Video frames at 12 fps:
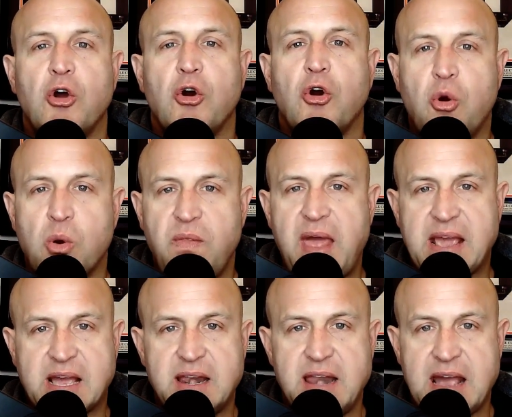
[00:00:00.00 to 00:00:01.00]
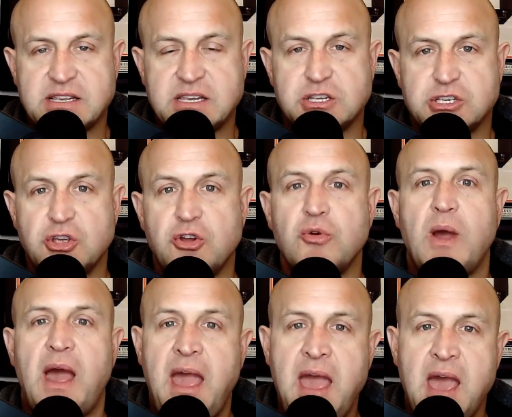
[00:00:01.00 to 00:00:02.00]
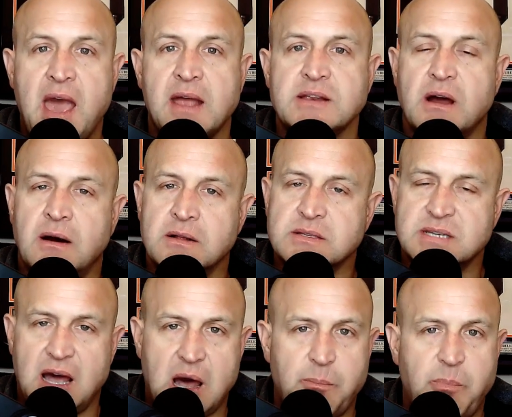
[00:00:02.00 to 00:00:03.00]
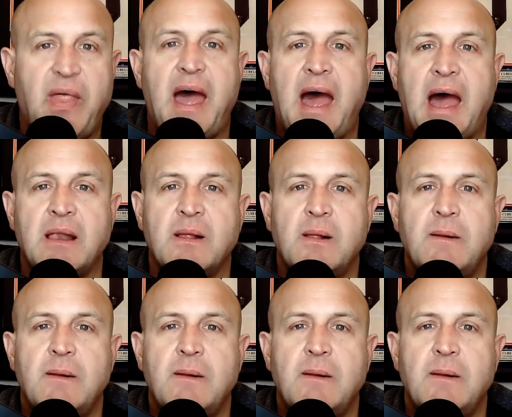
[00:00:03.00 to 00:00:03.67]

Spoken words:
Who are they connected to? And on top of that,